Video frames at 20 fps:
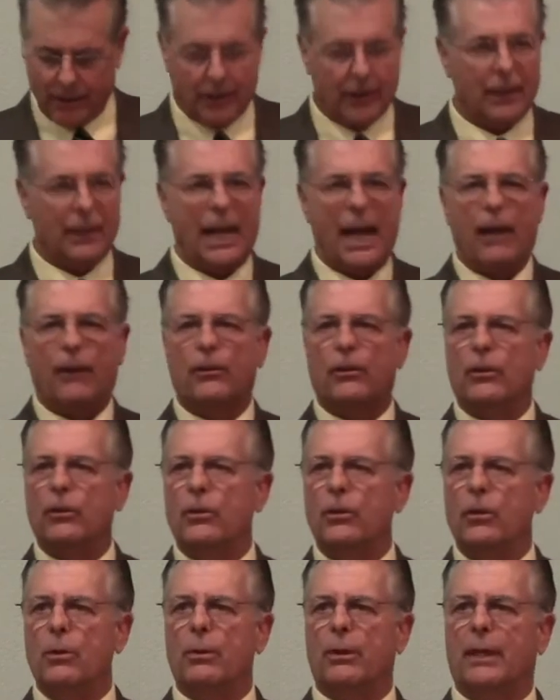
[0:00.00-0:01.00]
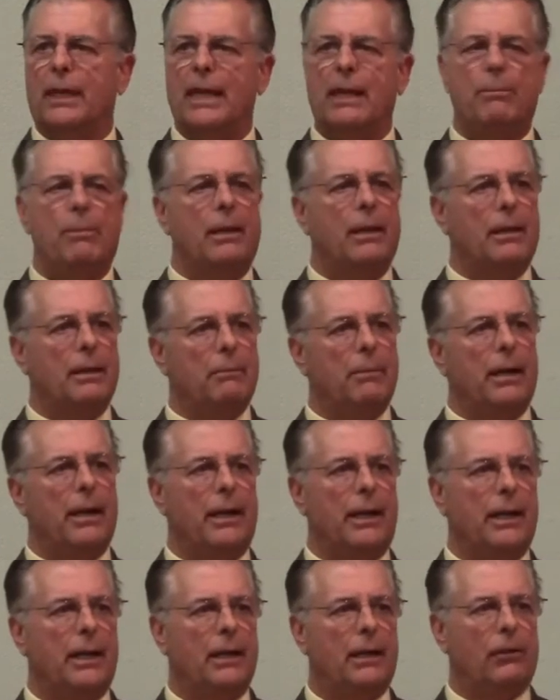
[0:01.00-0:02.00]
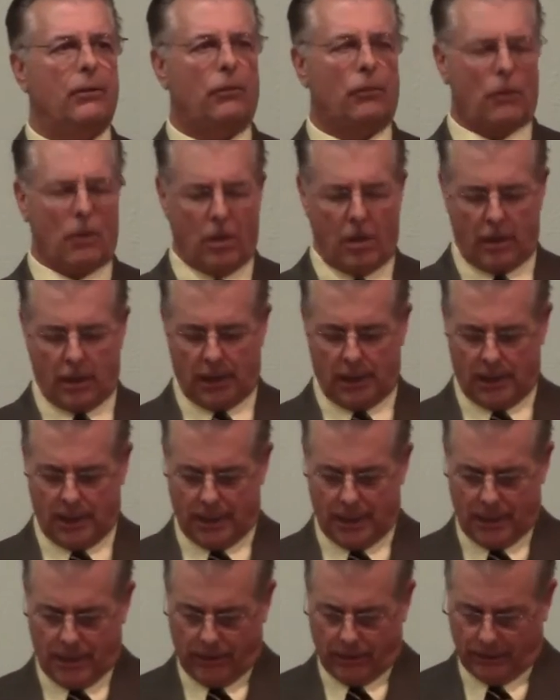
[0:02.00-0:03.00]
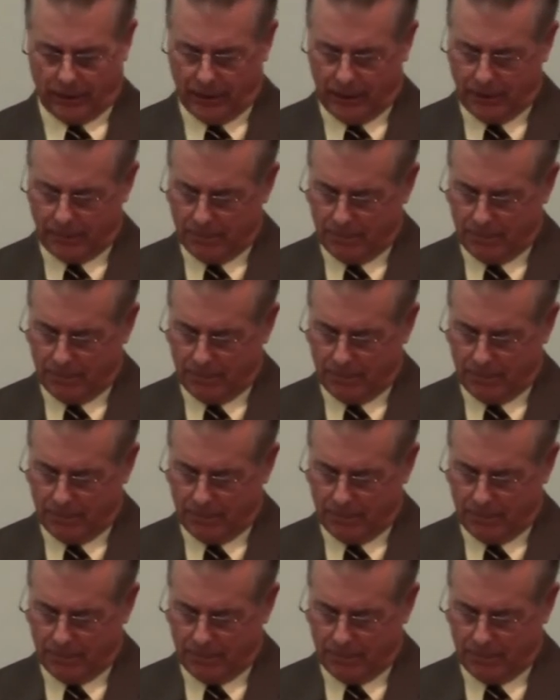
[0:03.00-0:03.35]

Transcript: that has to do with keeping the body strong and healthy.